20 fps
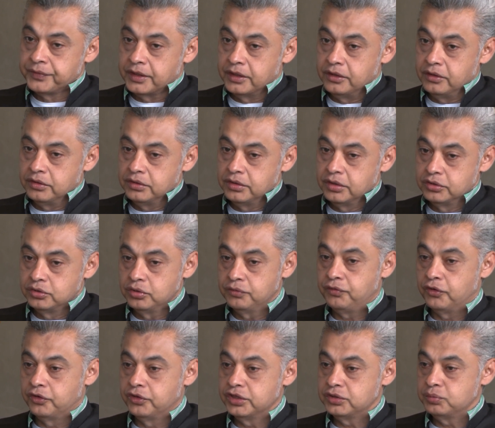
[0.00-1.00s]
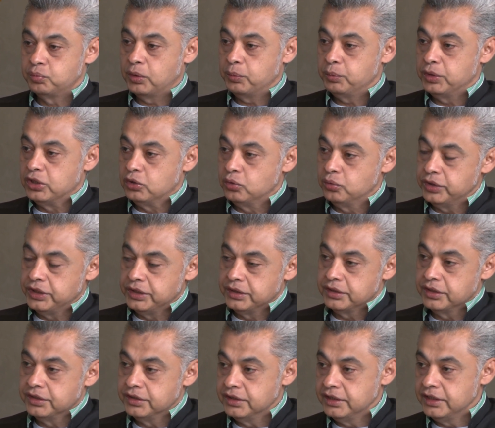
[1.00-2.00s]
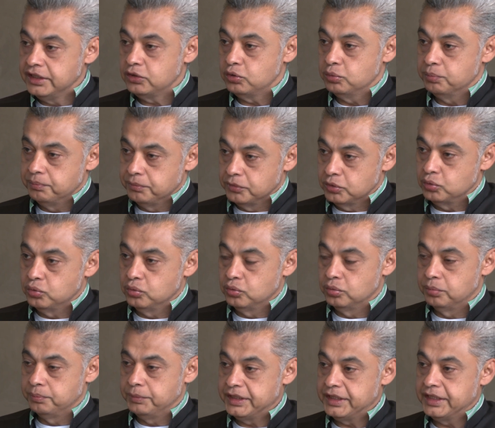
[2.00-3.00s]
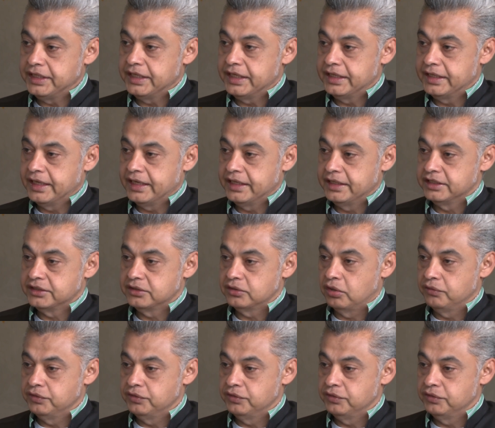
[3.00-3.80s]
You know, so for us, what we do internally to mitigate that is